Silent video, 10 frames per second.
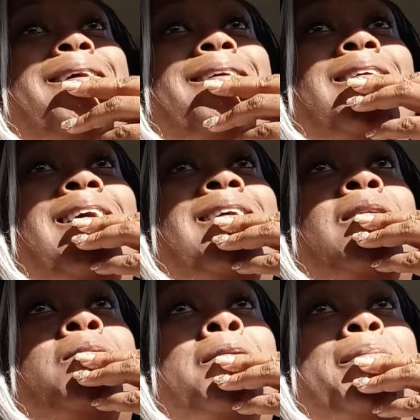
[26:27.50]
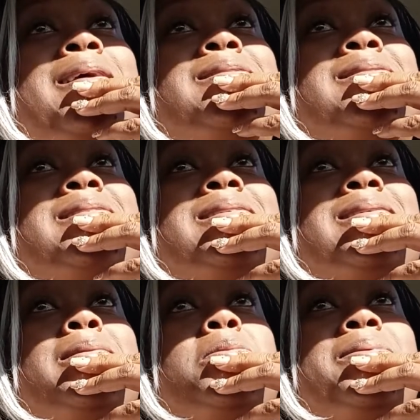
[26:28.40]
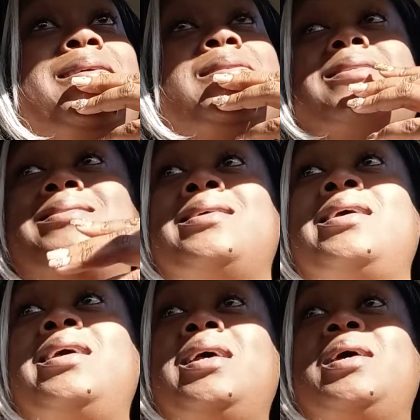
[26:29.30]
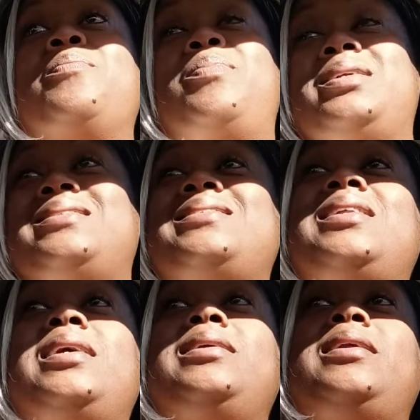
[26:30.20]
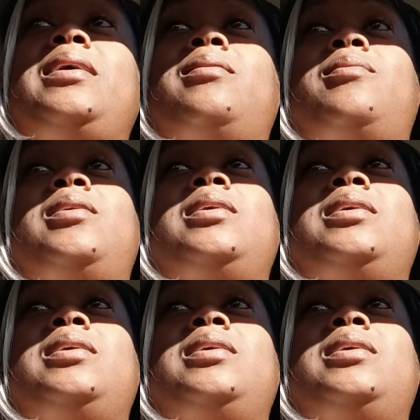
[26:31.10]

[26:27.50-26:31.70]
can grow patience in other places. But it's just like, damn.